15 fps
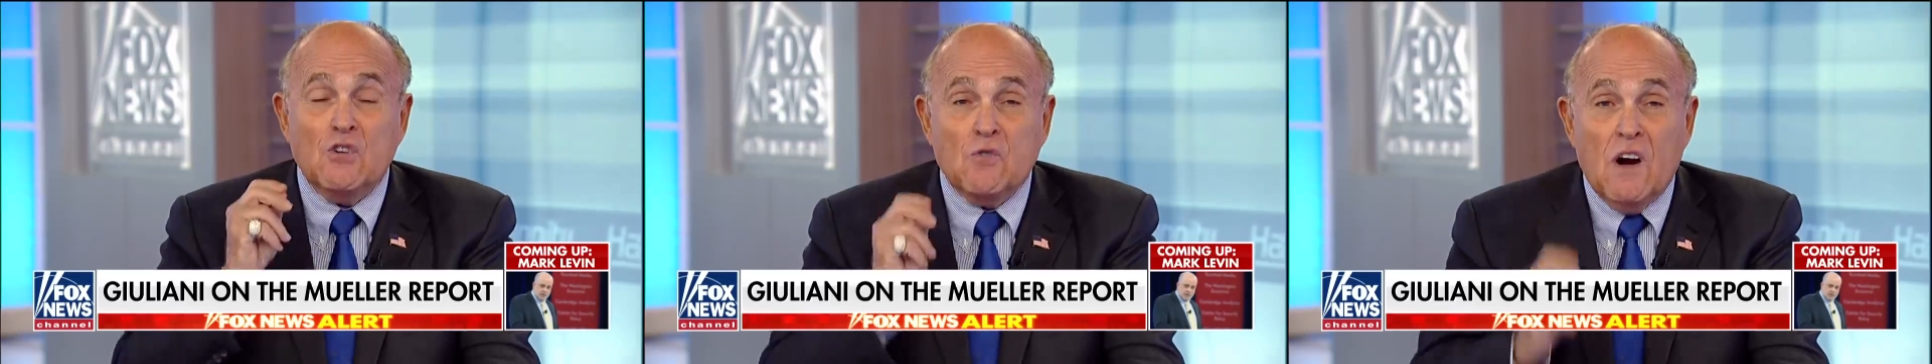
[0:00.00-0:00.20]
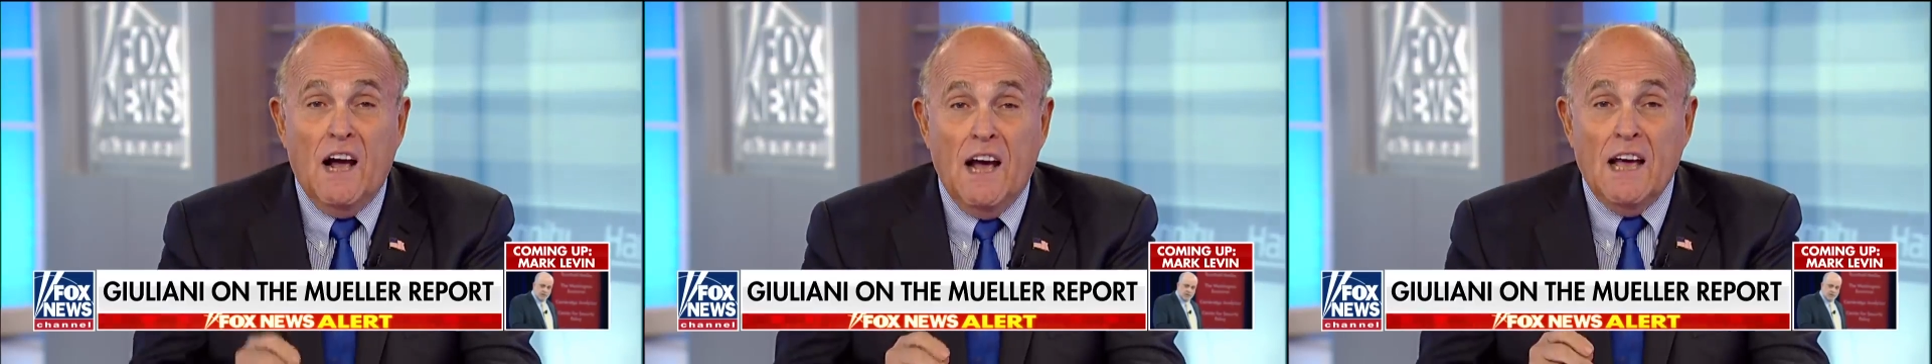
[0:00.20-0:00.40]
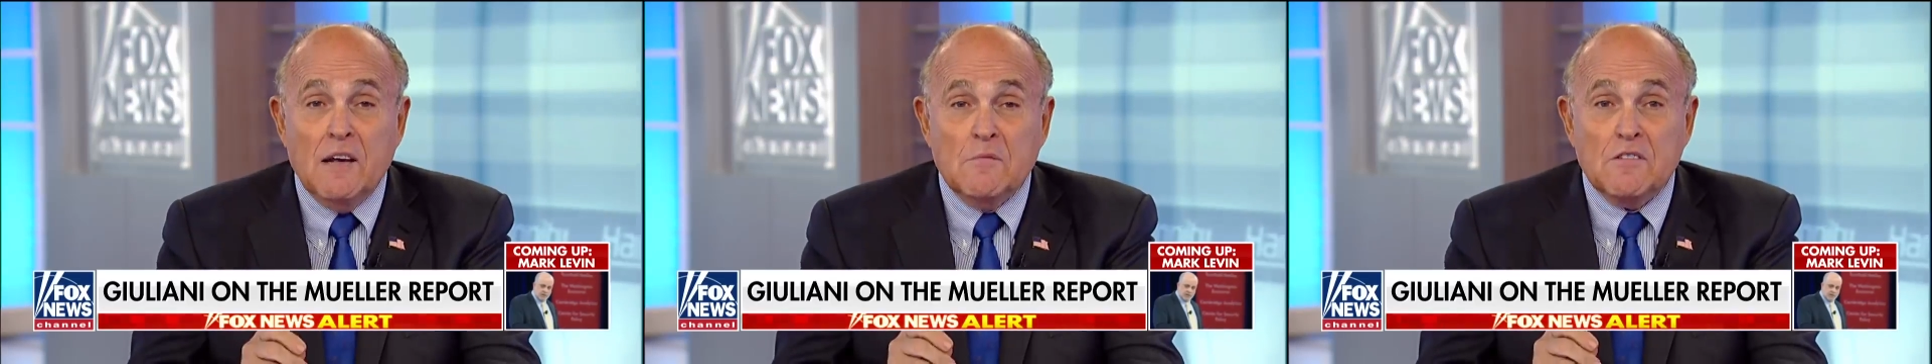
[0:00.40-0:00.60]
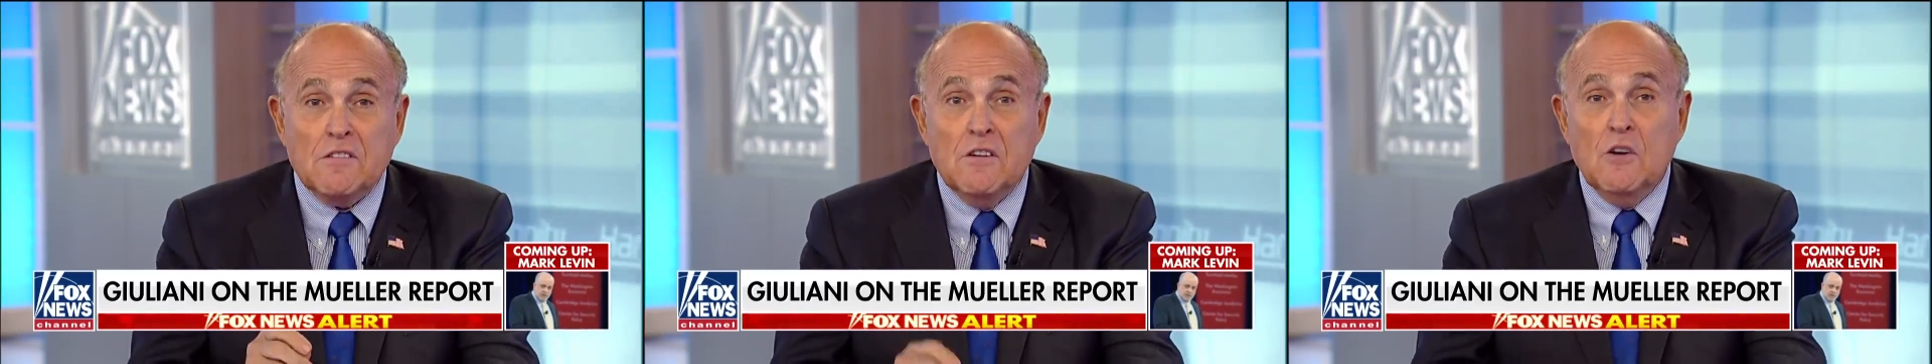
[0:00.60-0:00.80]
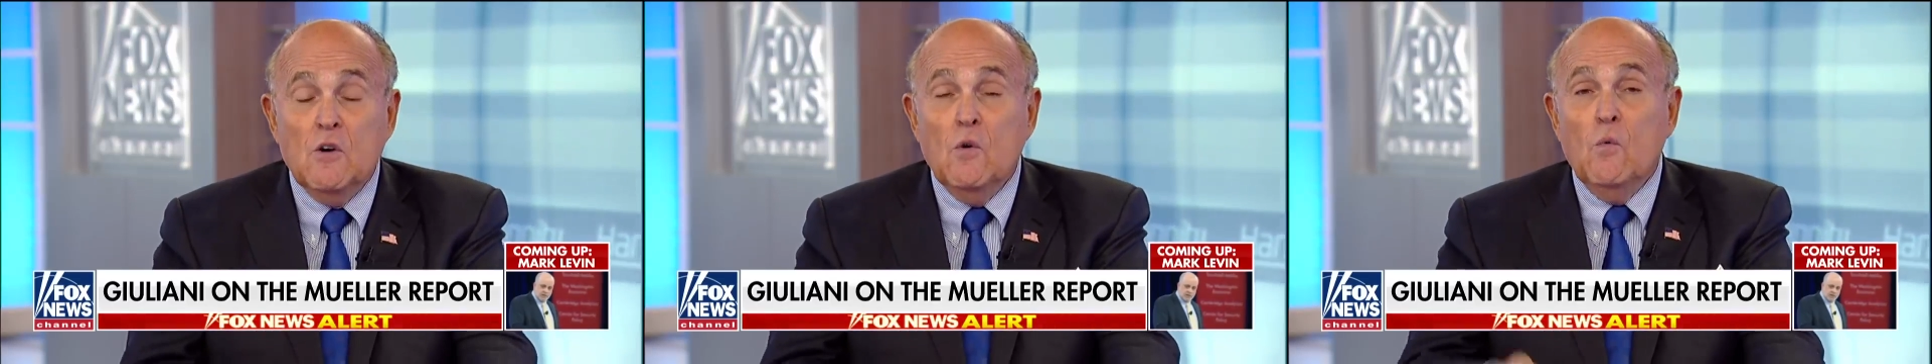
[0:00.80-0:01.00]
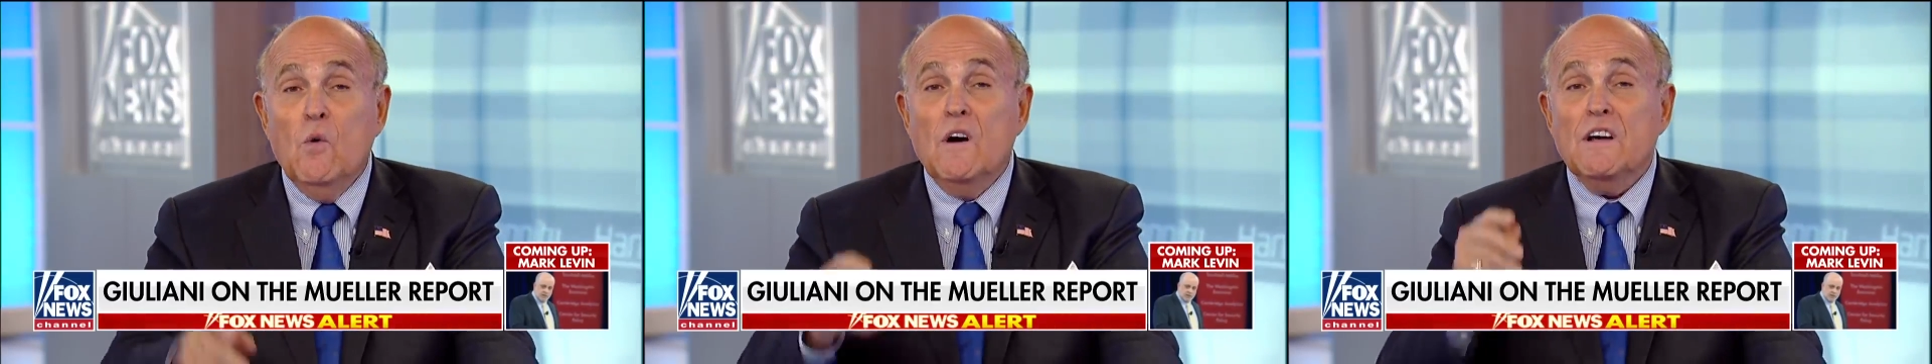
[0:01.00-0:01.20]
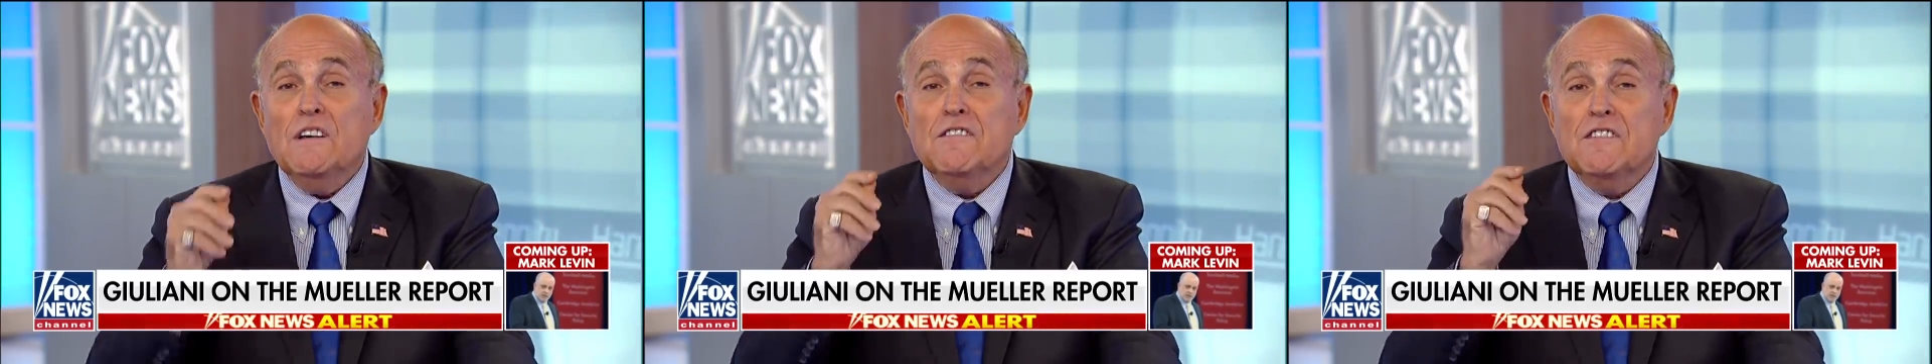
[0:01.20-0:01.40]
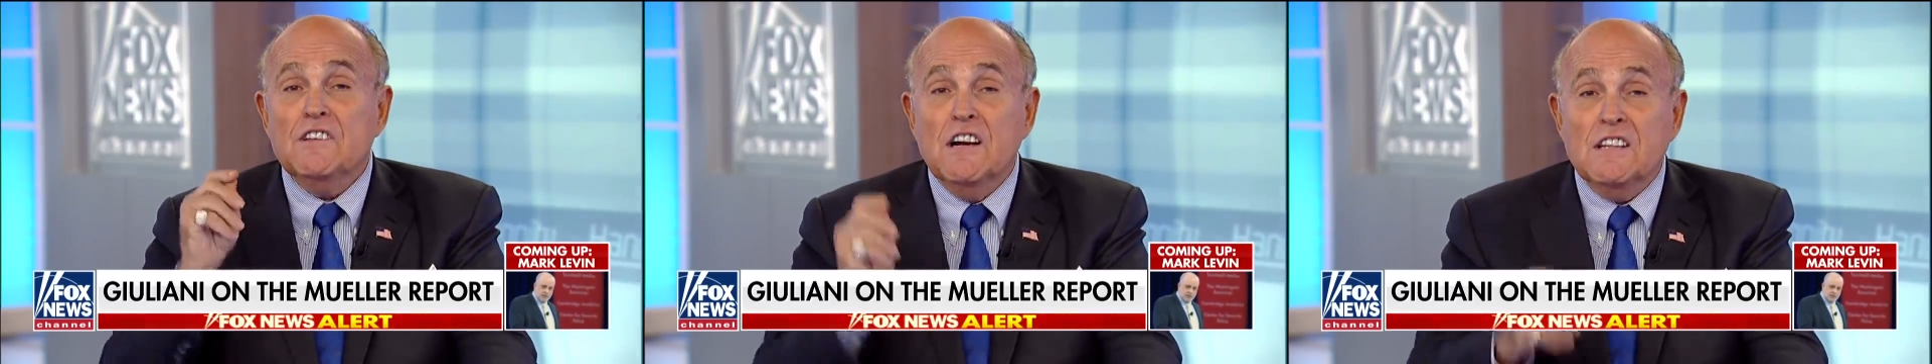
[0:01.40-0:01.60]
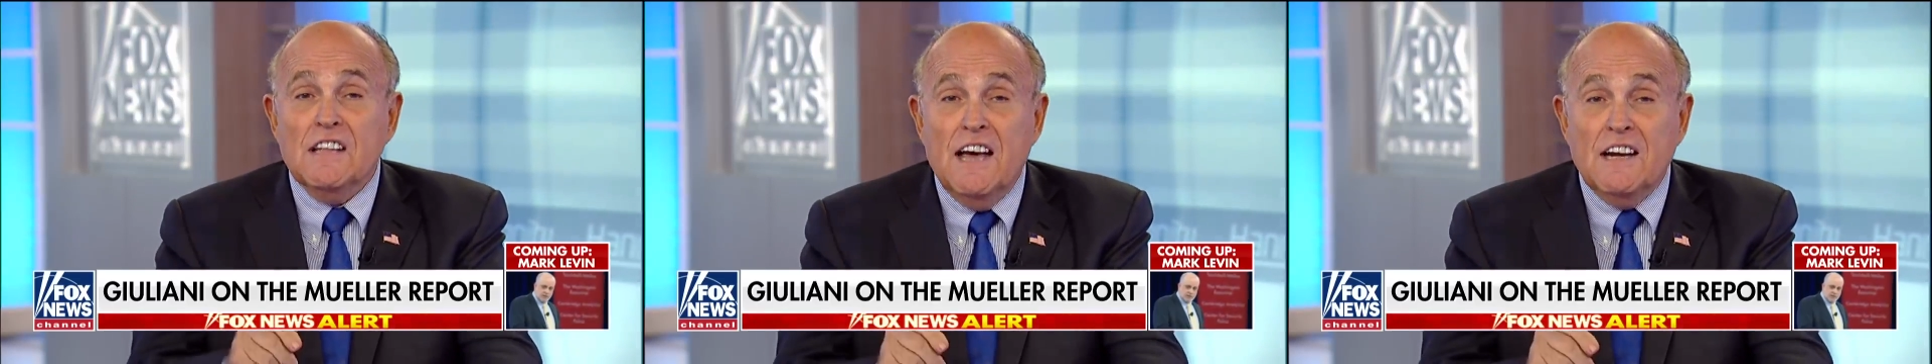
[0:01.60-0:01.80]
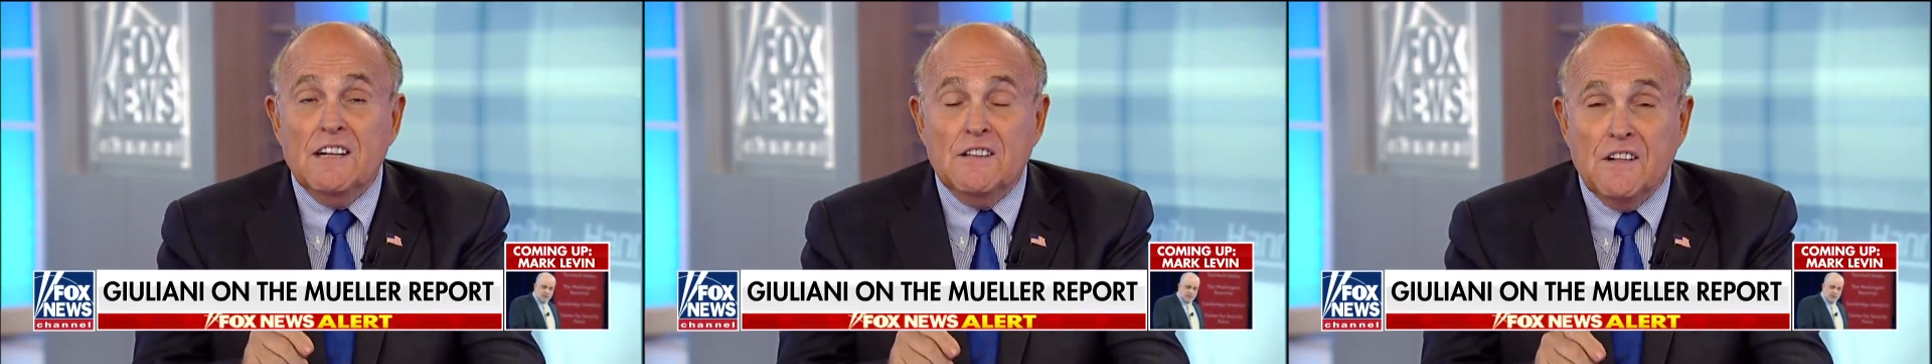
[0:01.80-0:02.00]
crimes. Well, he's done
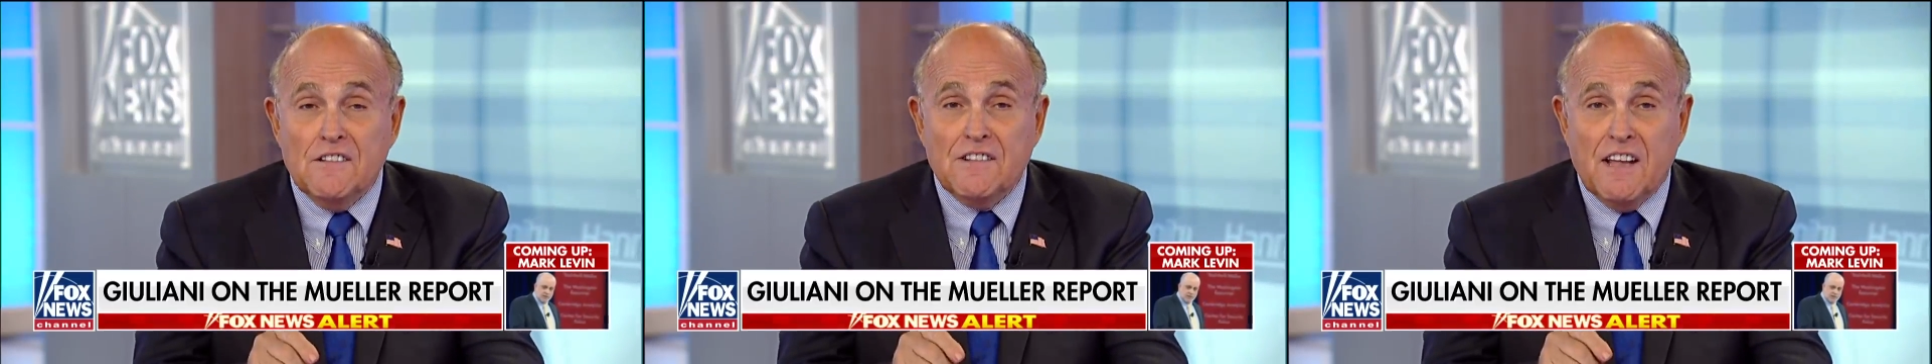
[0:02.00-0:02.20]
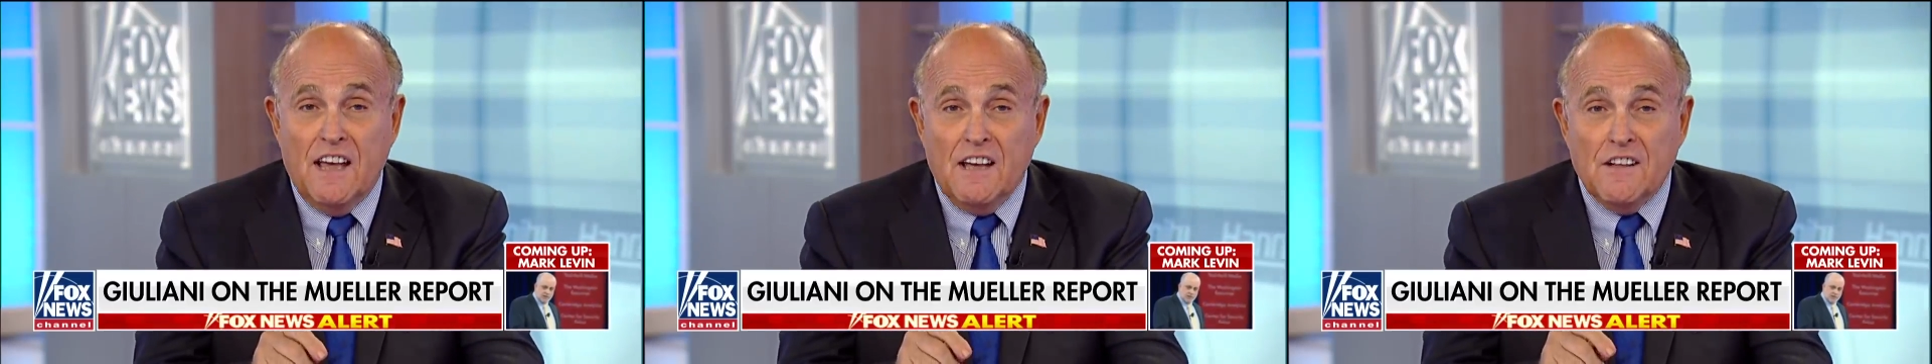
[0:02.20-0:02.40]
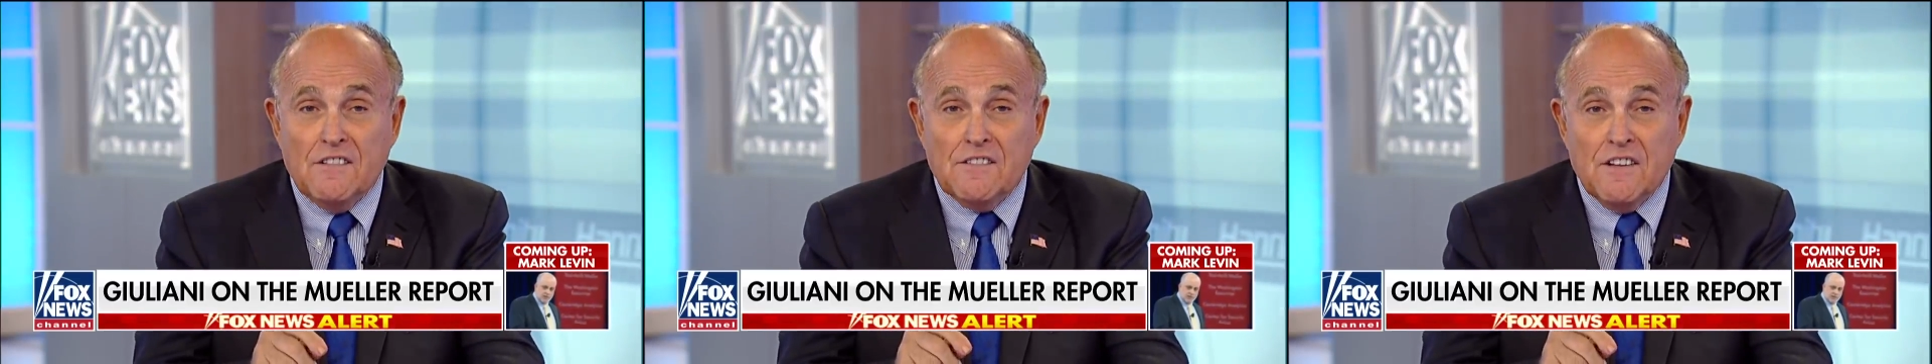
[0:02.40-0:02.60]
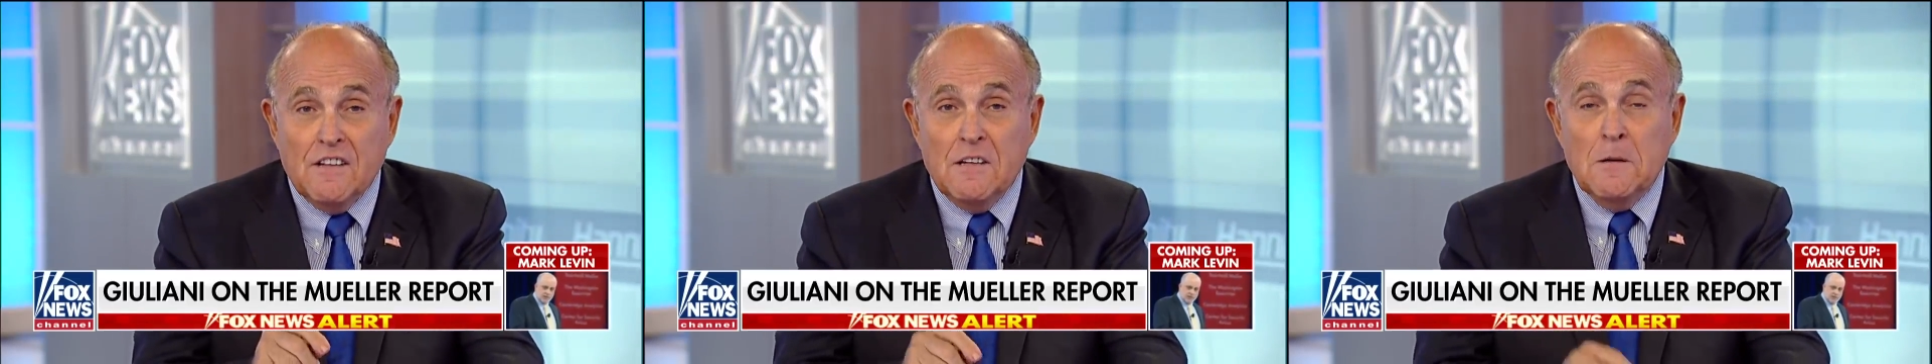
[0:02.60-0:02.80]
that in this case.